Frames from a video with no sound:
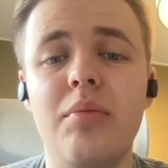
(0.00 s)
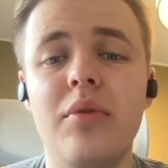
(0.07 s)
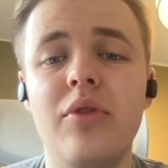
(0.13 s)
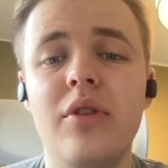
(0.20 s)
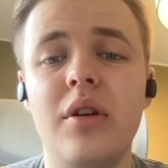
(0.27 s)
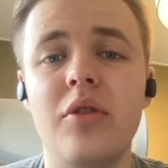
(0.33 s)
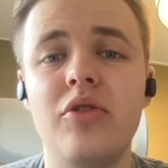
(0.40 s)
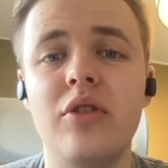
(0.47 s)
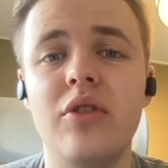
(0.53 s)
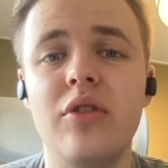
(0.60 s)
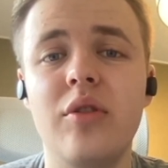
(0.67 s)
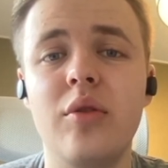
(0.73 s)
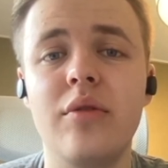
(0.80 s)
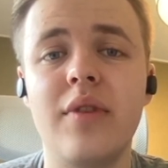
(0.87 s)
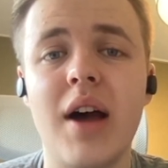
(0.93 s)
You know, she's
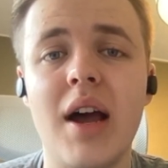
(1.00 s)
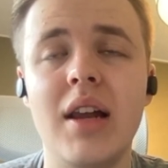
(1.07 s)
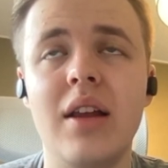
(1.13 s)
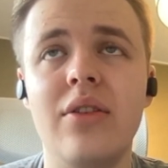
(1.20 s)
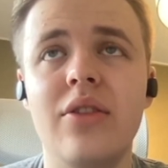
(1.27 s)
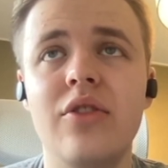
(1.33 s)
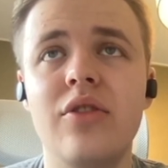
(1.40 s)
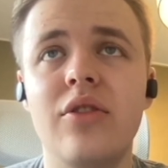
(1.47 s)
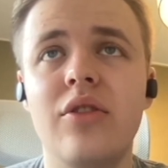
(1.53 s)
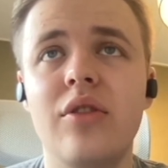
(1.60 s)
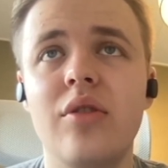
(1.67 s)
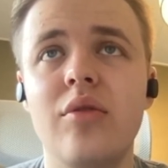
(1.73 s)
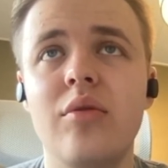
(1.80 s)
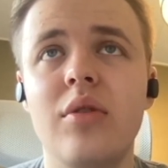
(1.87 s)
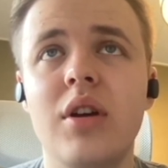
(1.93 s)
too violent, she's
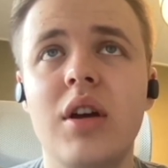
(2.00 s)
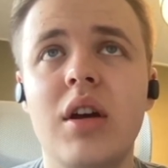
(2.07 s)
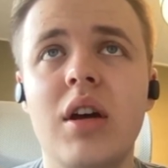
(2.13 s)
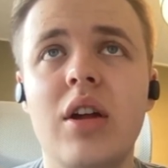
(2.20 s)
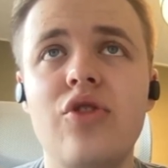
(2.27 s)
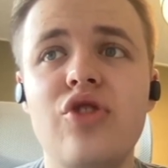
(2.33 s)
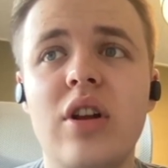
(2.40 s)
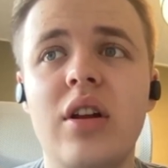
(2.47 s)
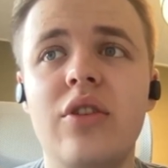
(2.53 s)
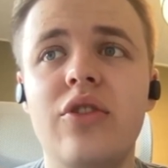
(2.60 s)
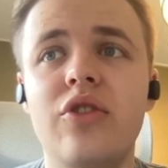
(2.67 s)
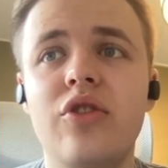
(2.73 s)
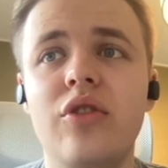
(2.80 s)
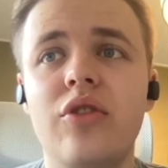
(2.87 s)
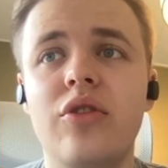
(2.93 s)
too jealous,
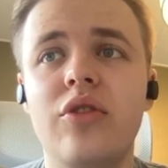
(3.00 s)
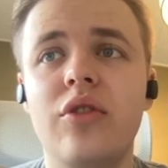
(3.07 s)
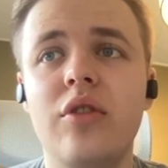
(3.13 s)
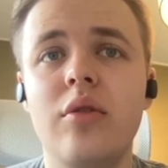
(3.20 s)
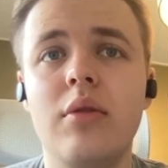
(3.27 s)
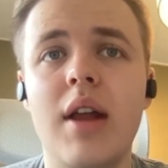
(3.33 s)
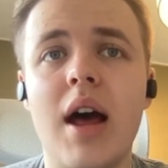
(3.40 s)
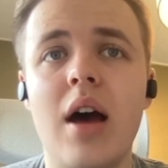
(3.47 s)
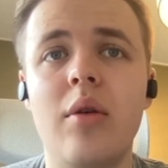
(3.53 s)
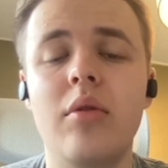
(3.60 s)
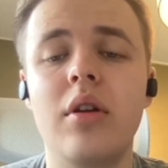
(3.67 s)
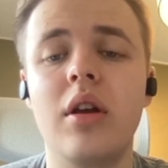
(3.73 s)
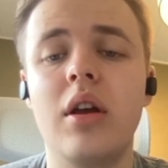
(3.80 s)
she's too loud,